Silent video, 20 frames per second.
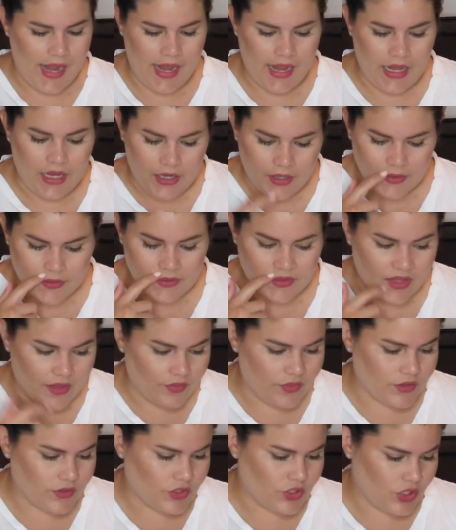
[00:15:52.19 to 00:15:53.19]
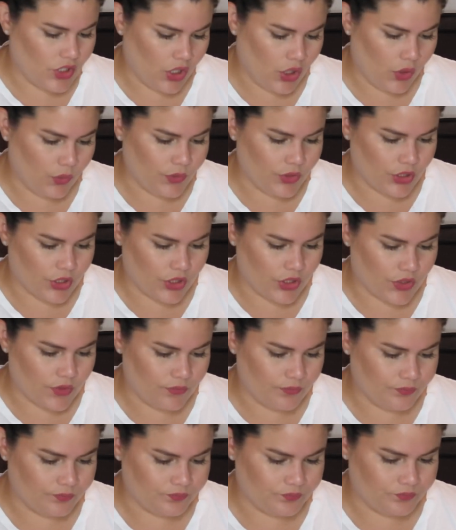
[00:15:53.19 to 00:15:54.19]
And then the
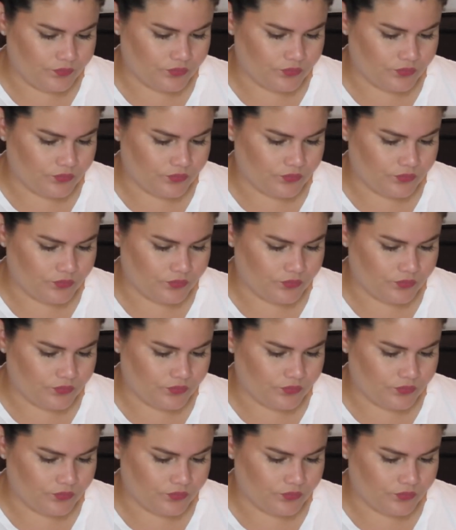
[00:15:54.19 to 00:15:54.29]
toner.